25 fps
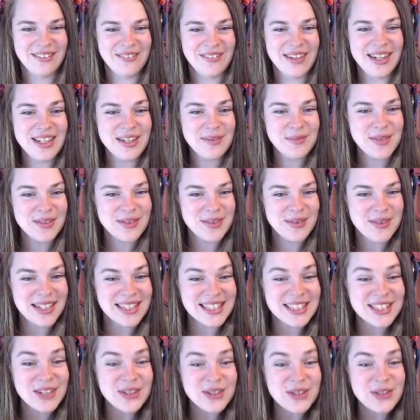you move your
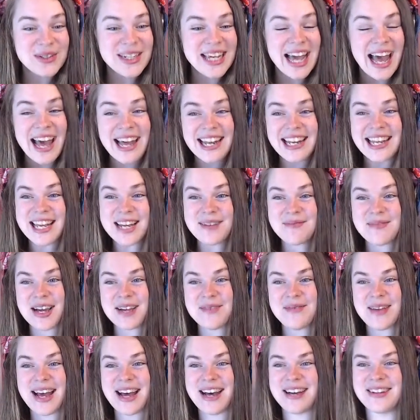mouse, so you can hear
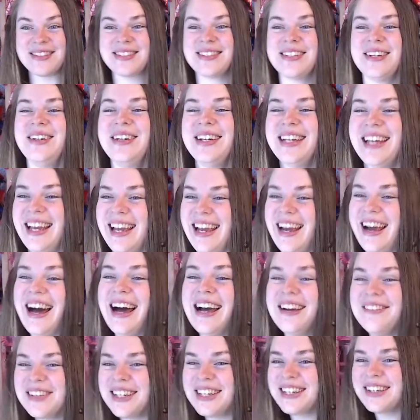my mouse. Okay,
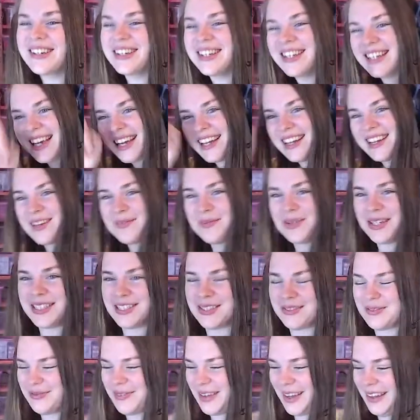I'm gonna go get a piece
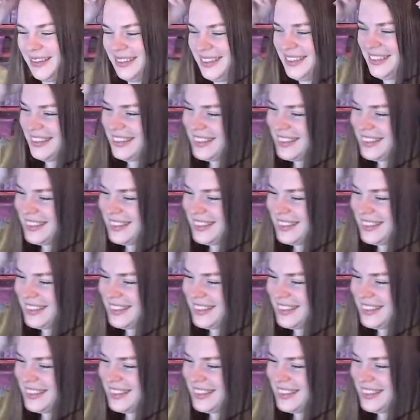of felt.